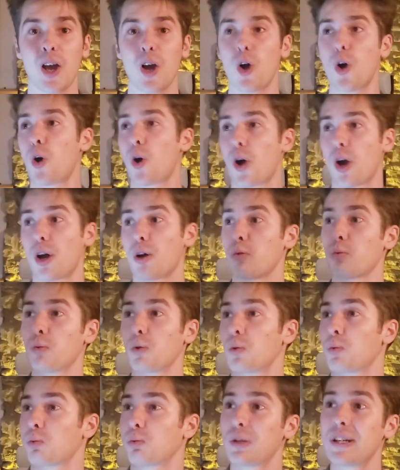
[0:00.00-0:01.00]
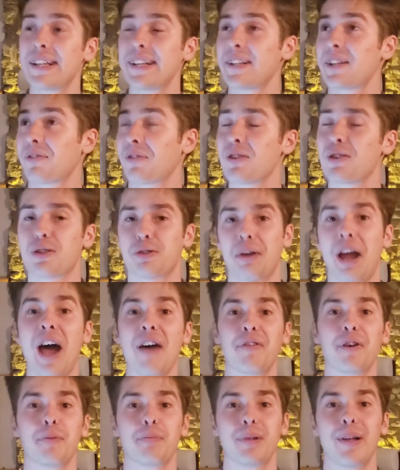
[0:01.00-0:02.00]
or reading different
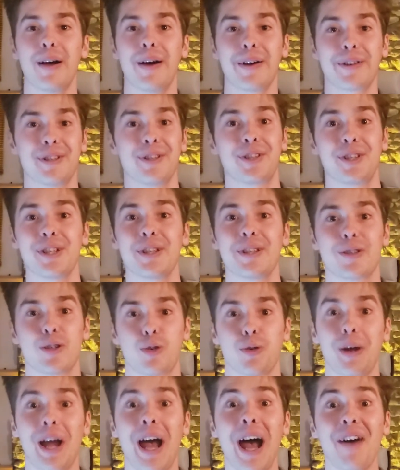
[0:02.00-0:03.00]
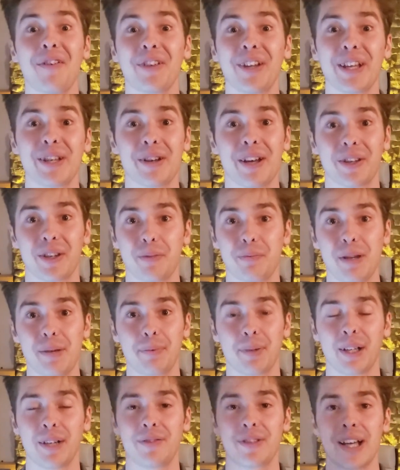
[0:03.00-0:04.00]
travel blogs and seeing the traveling other
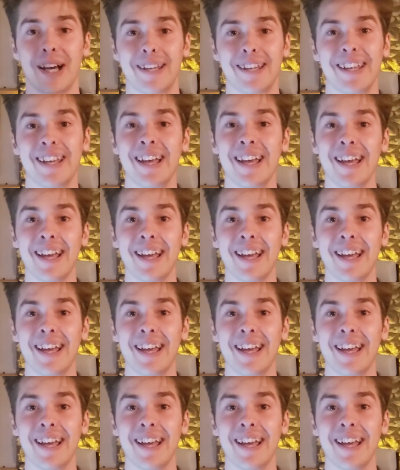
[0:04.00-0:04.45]
people have done,